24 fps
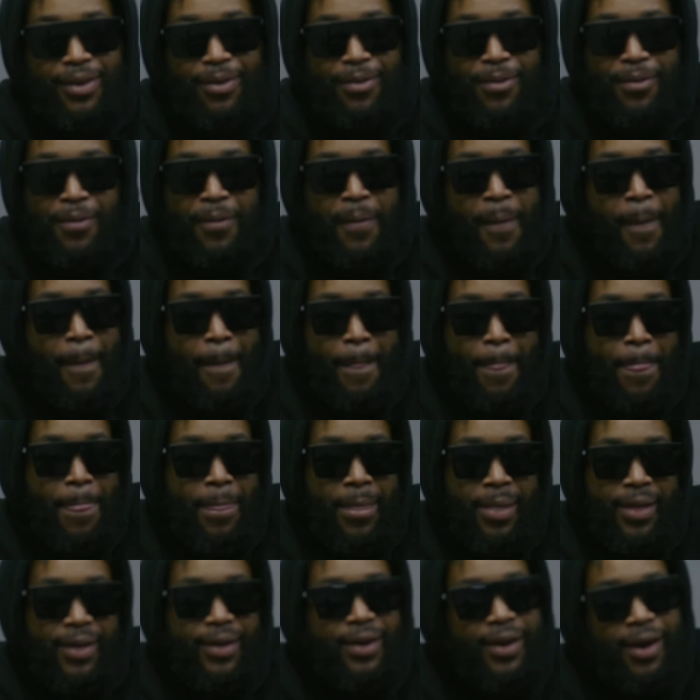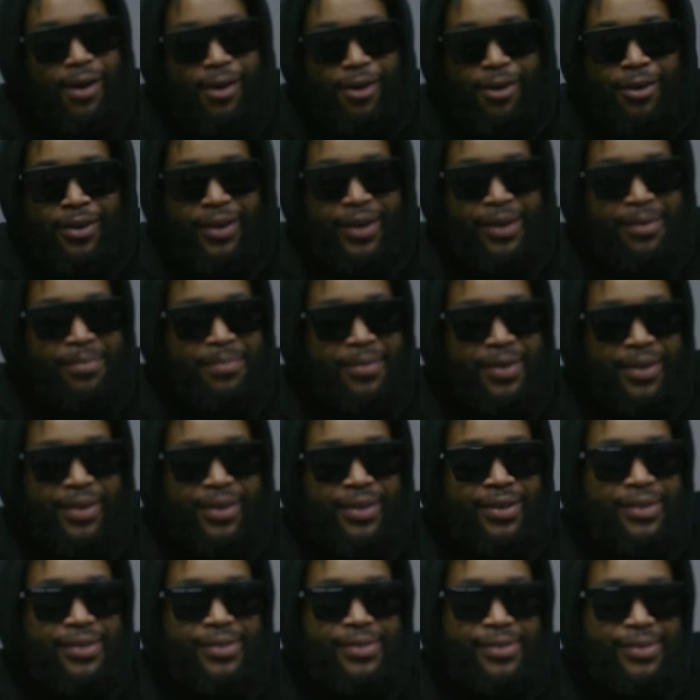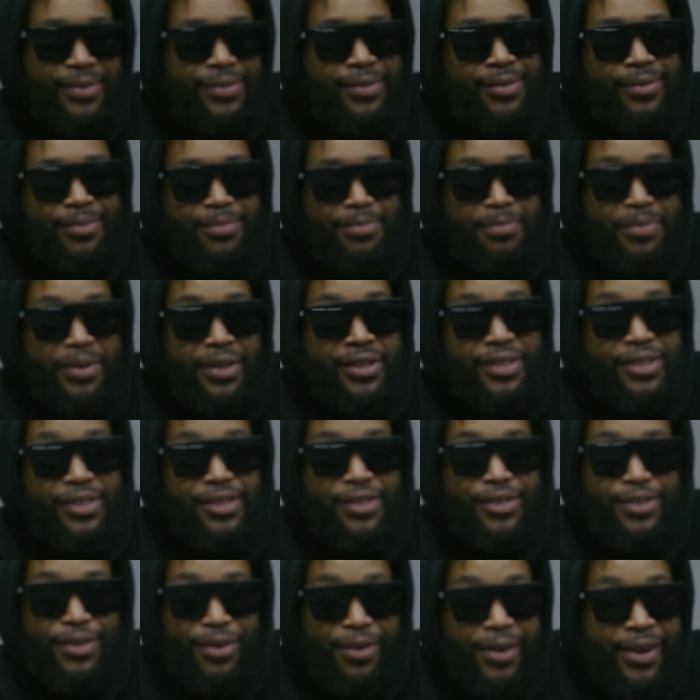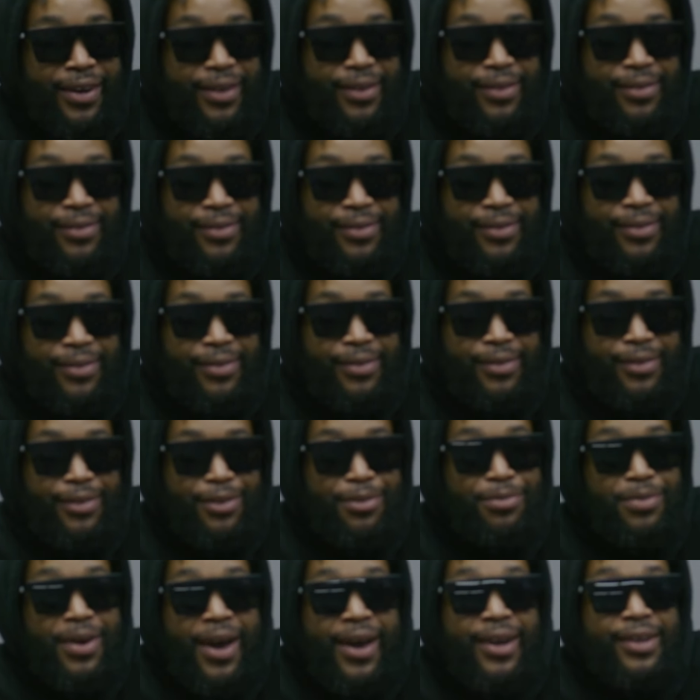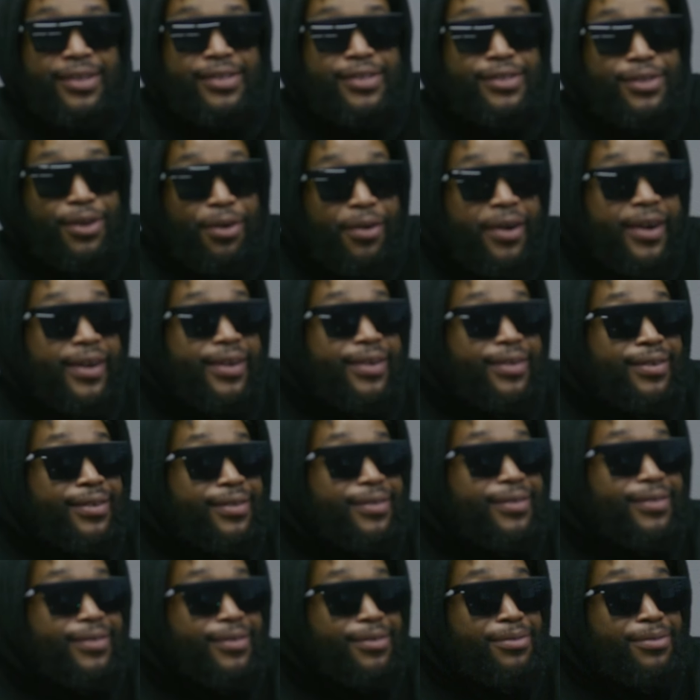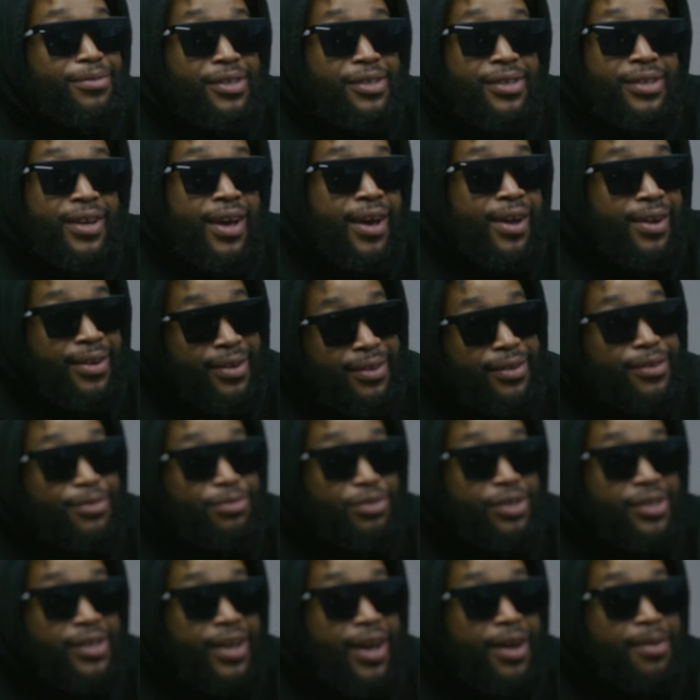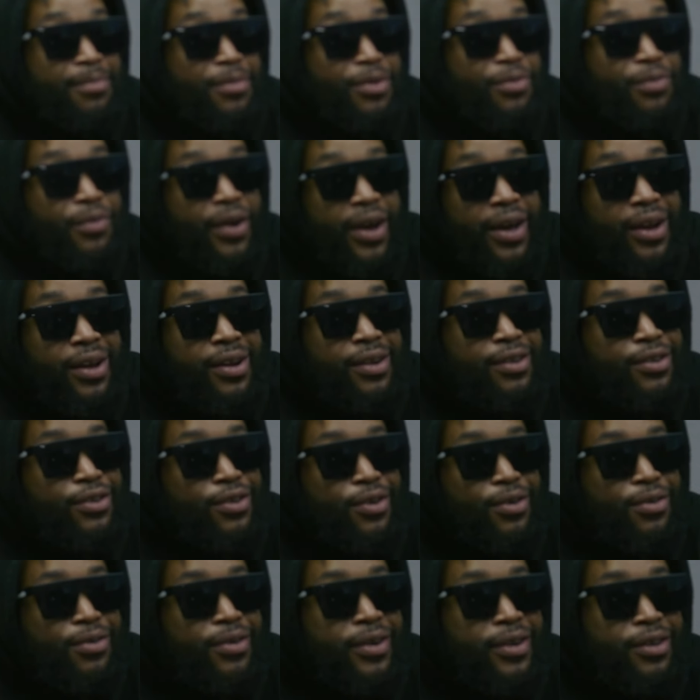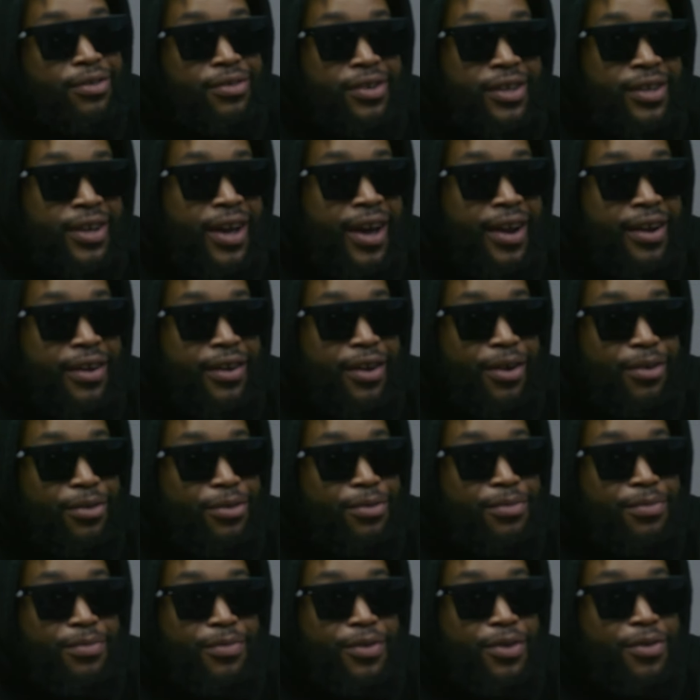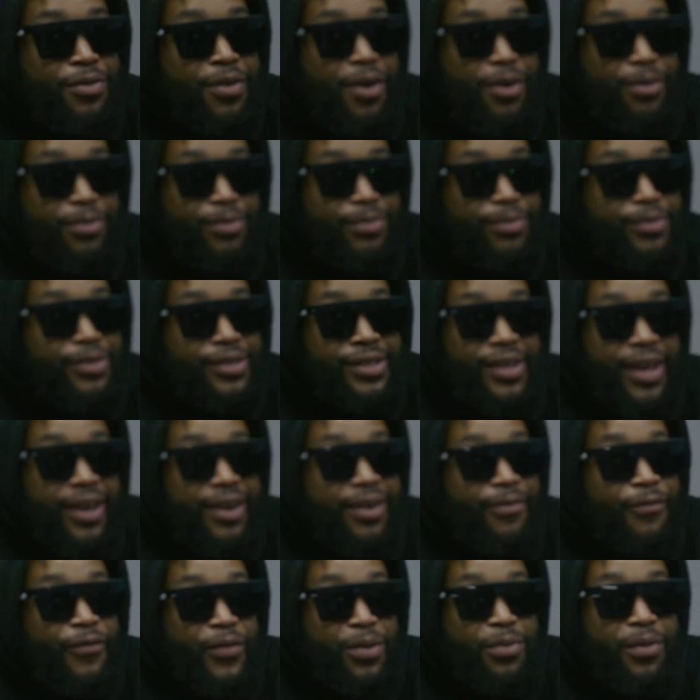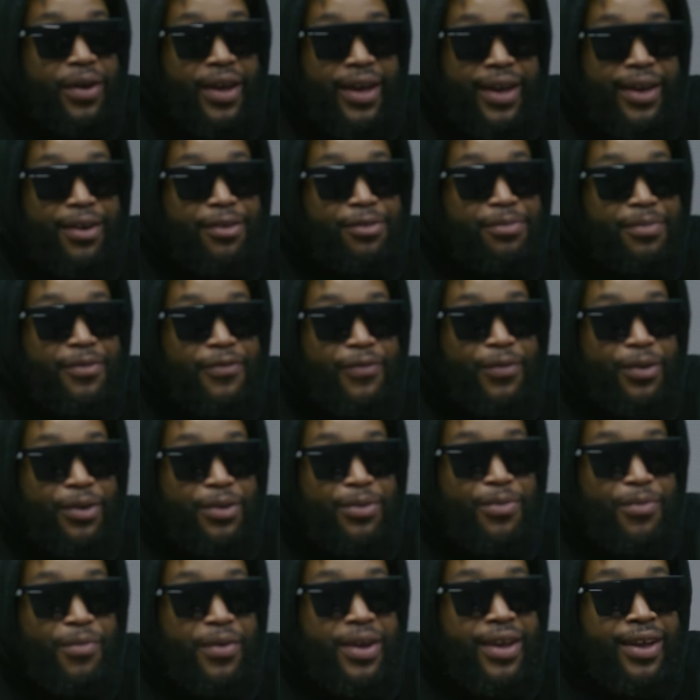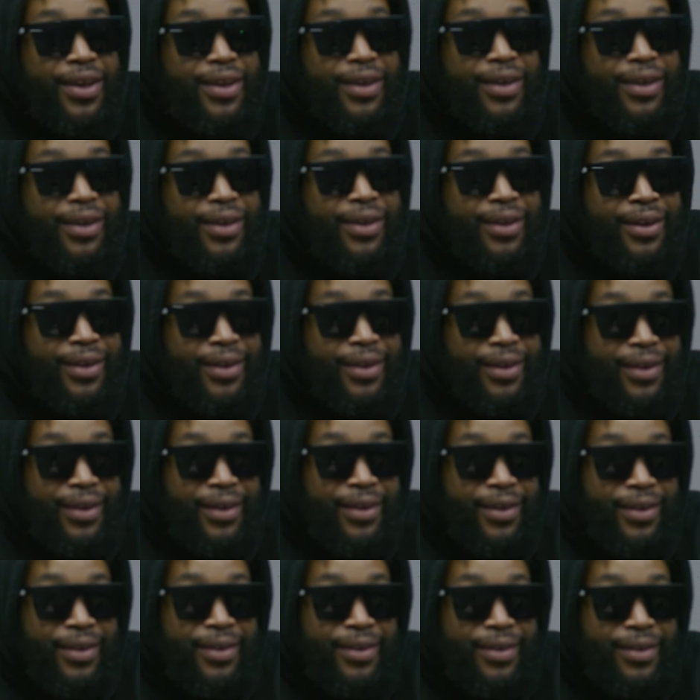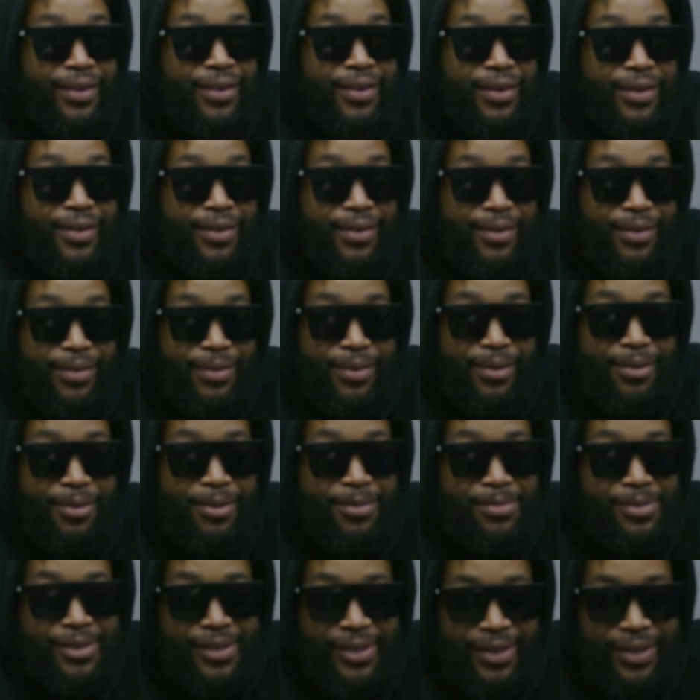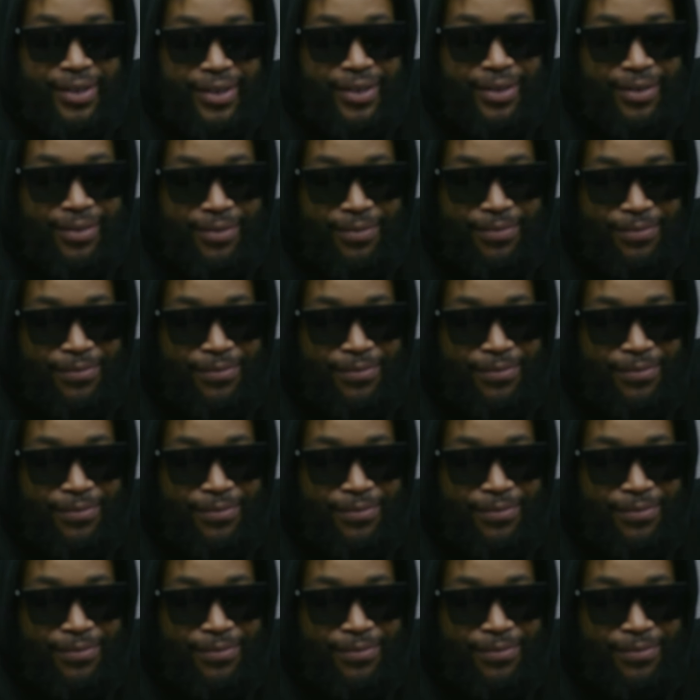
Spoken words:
So all that, man, is. But to start, you gotta start. You just gotta be ready to do it. You just gotta know you gonna take a few L's before you win. You know what I'm saying?